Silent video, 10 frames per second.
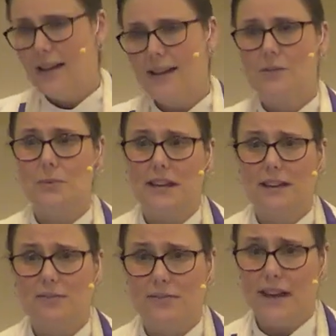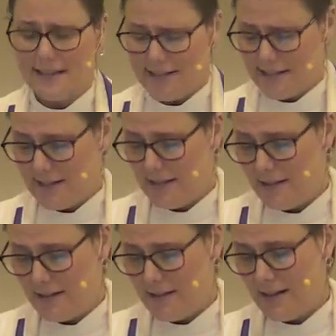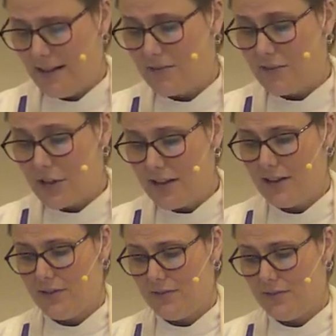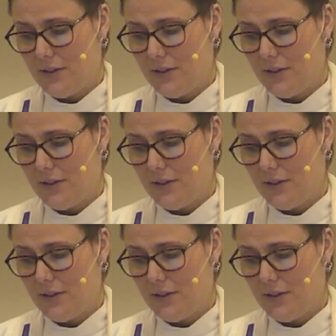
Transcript: as we confess and forgive.